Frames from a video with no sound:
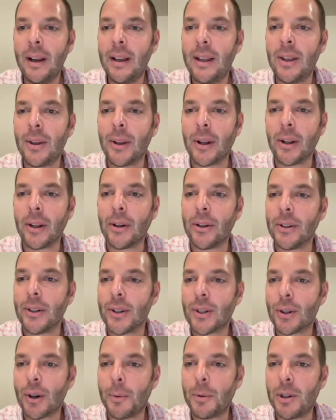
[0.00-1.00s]
you get a little
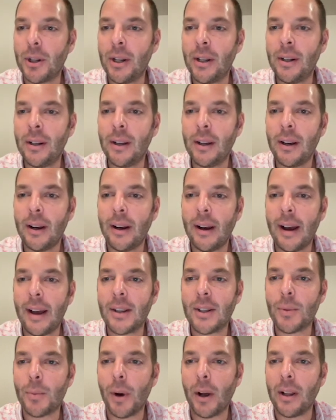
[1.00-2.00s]
description
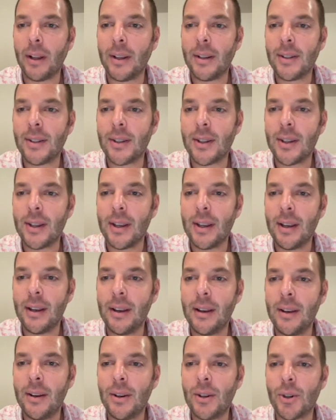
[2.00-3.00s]
as well as
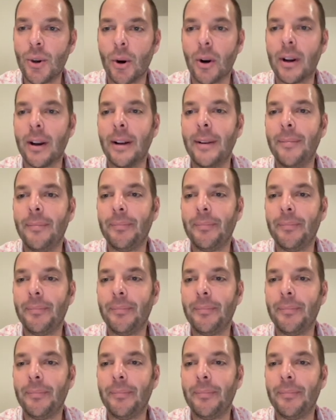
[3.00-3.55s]
the shortcut.